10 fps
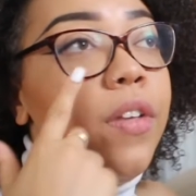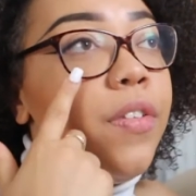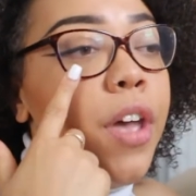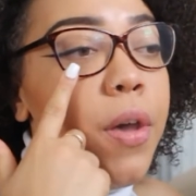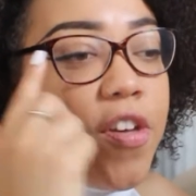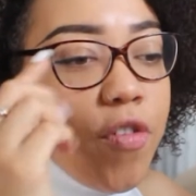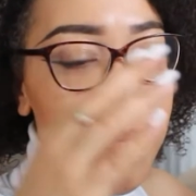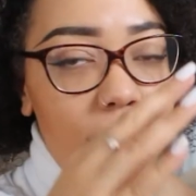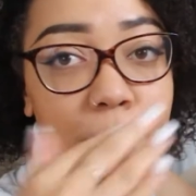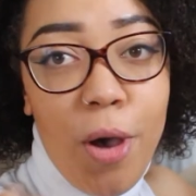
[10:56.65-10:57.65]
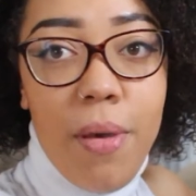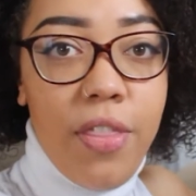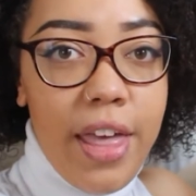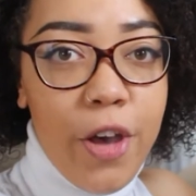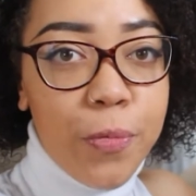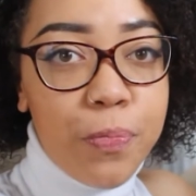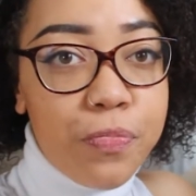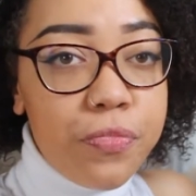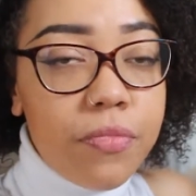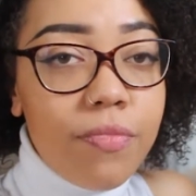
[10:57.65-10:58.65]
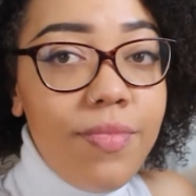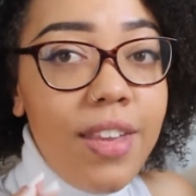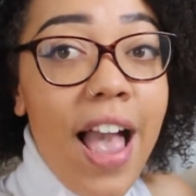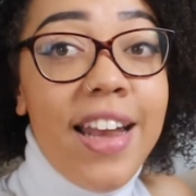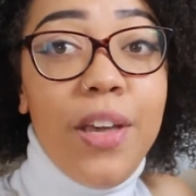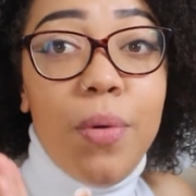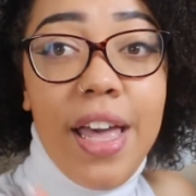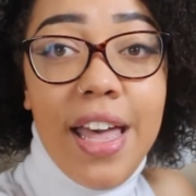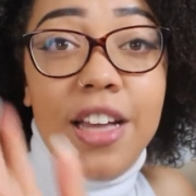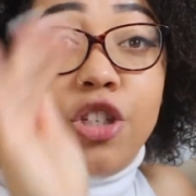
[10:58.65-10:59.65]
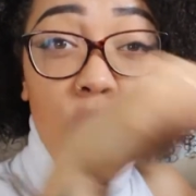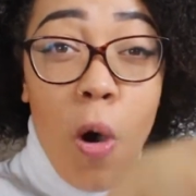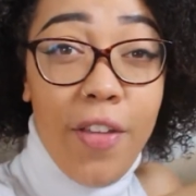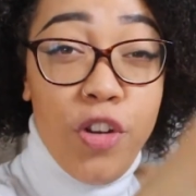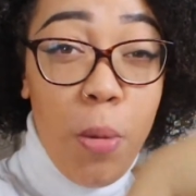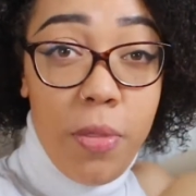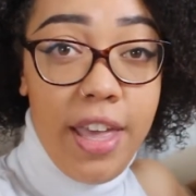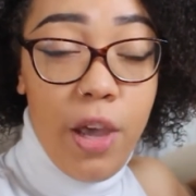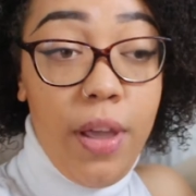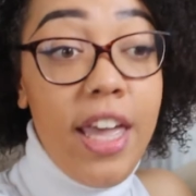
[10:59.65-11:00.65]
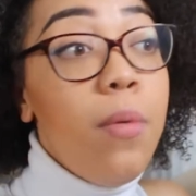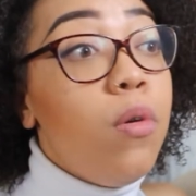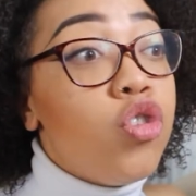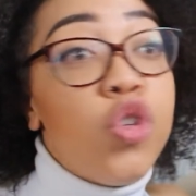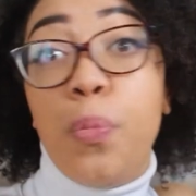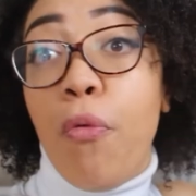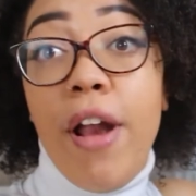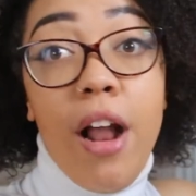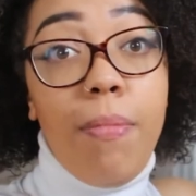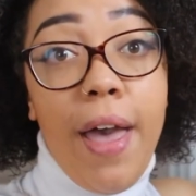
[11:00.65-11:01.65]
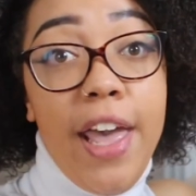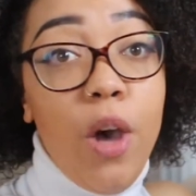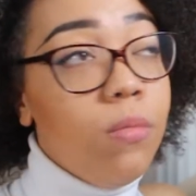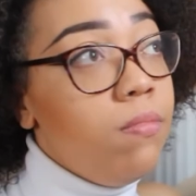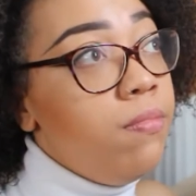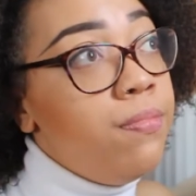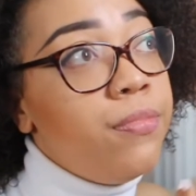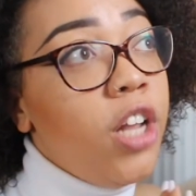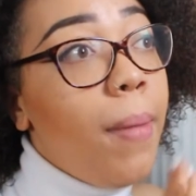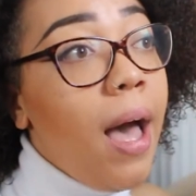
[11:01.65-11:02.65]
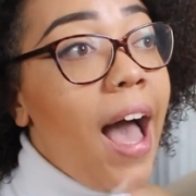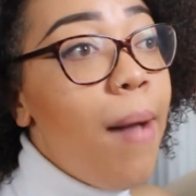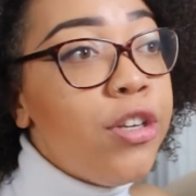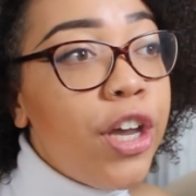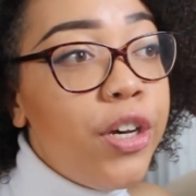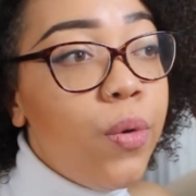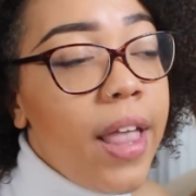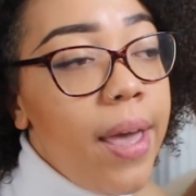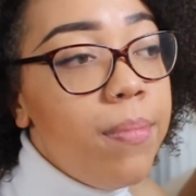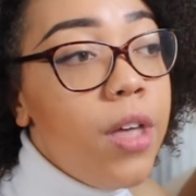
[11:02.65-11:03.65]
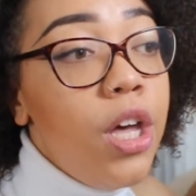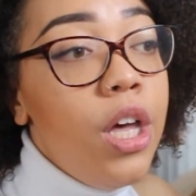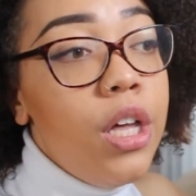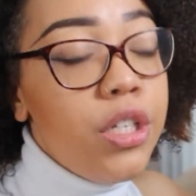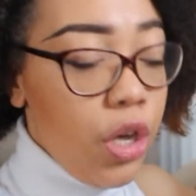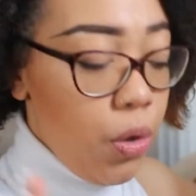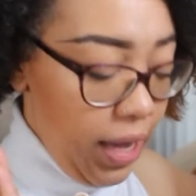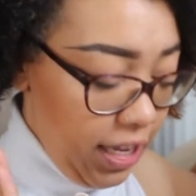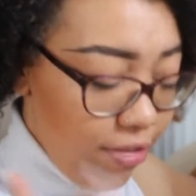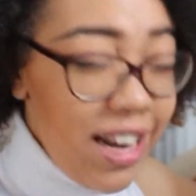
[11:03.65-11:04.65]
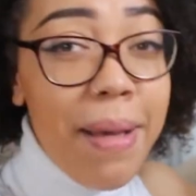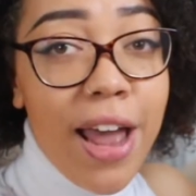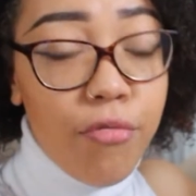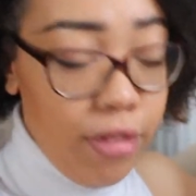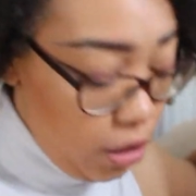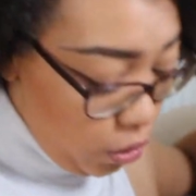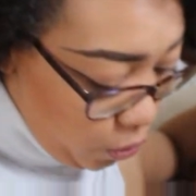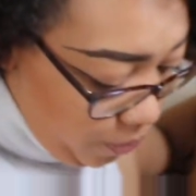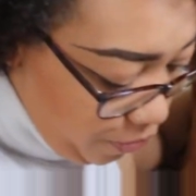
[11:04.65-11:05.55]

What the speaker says: So if I'm at the bottom of the hill and he'll hear a dog at the top of the he will sprint up that hill no matter how much I call him. So he's really bad at recall.